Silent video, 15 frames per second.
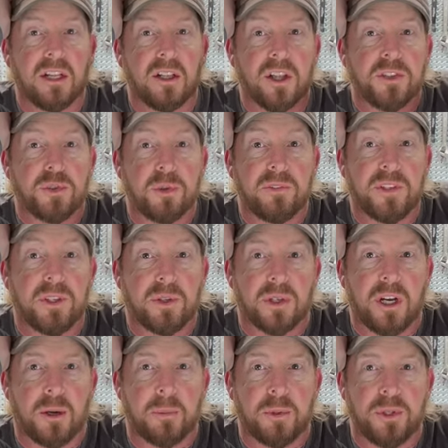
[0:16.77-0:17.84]
Let's review a
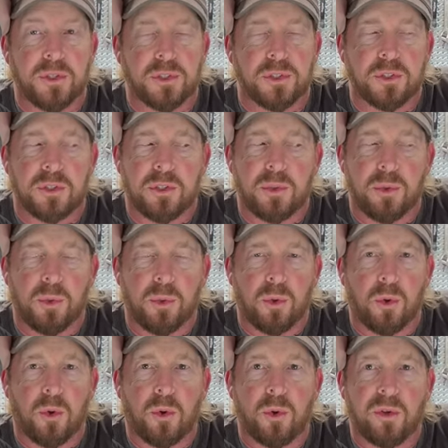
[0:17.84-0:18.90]
couple of these
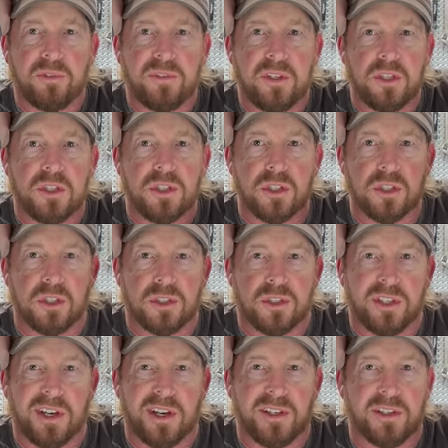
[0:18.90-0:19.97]
cool old
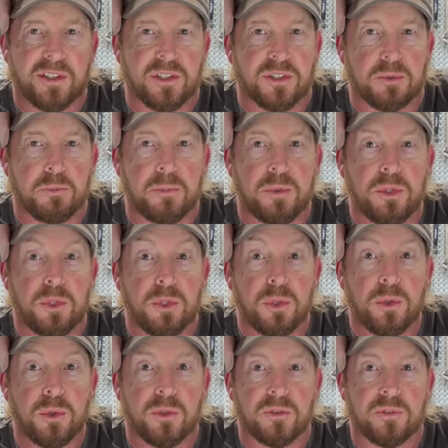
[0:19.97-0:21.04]
features on this
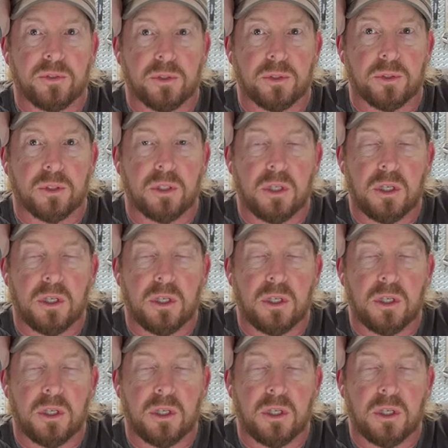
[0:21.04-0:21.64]
beautiful